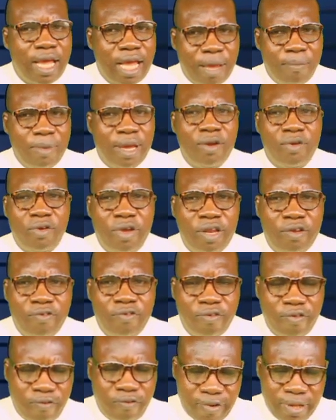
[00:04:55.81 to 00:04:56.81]
I'm annoyed
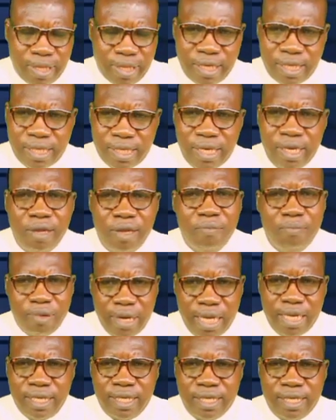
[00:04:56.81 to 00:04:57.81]
over this.
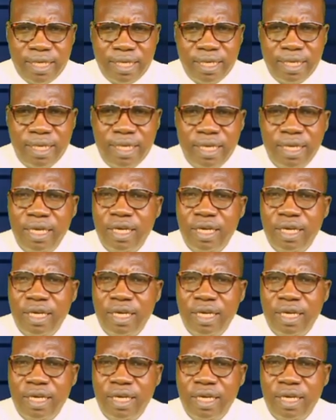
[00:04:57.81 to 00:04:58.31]
Please,